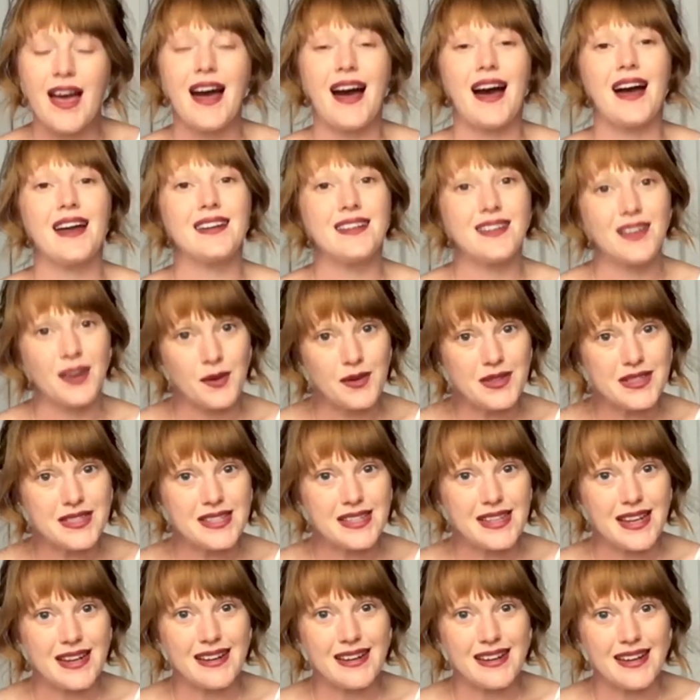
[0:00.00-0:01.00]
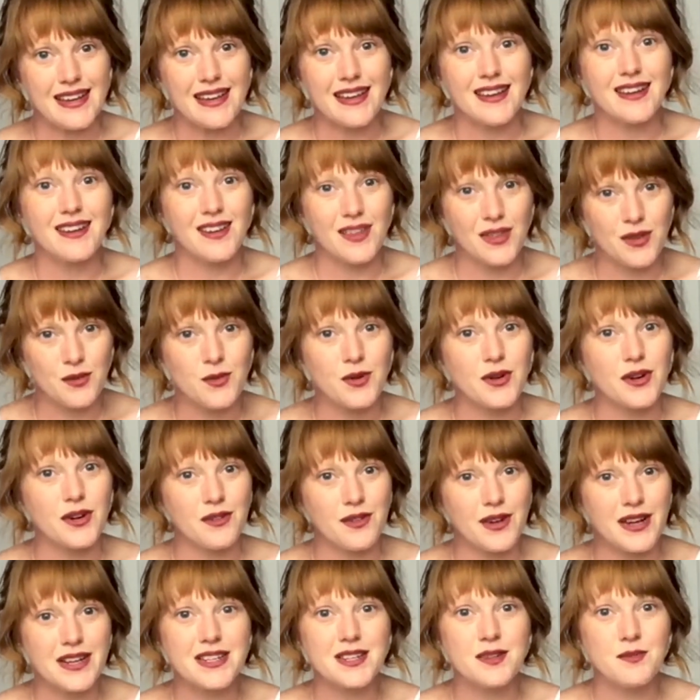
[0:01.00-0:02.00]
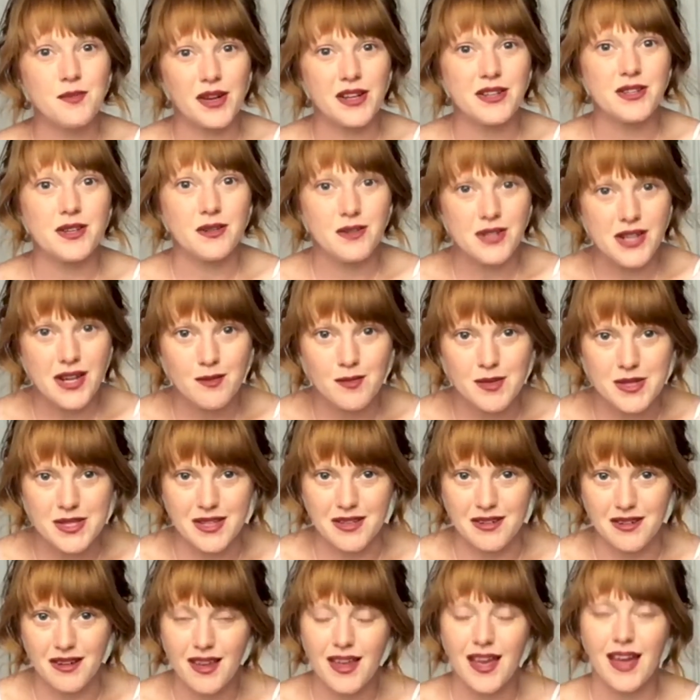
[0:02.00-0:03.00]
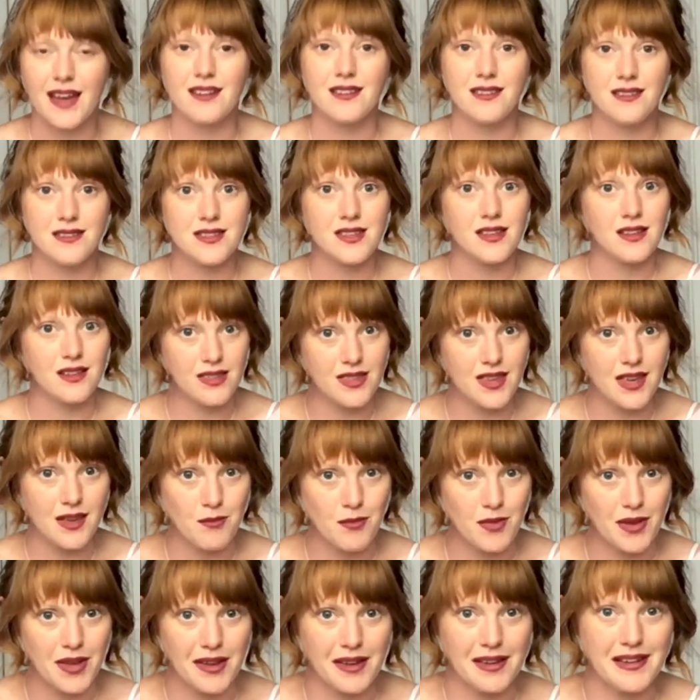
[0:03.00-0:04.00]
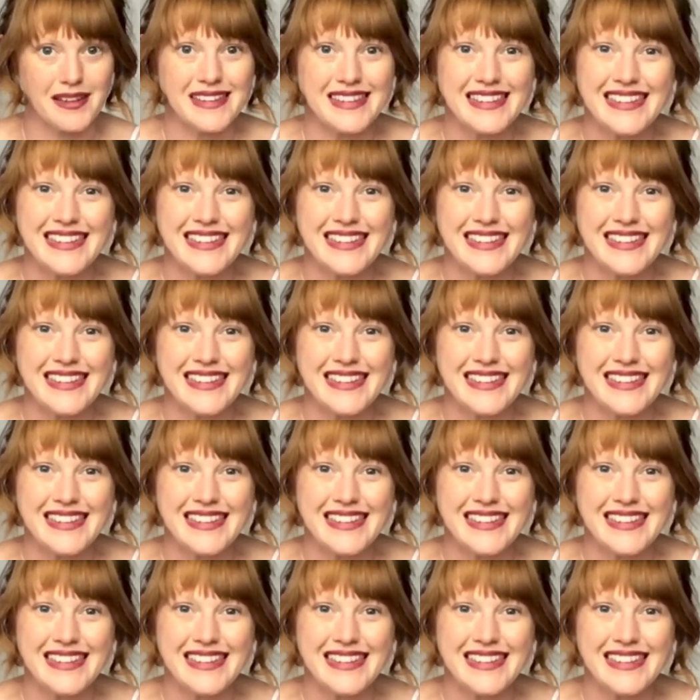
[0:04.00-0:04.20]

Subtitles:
and coincidentally another one narrated by Joe Jameson. Can you see a theme here?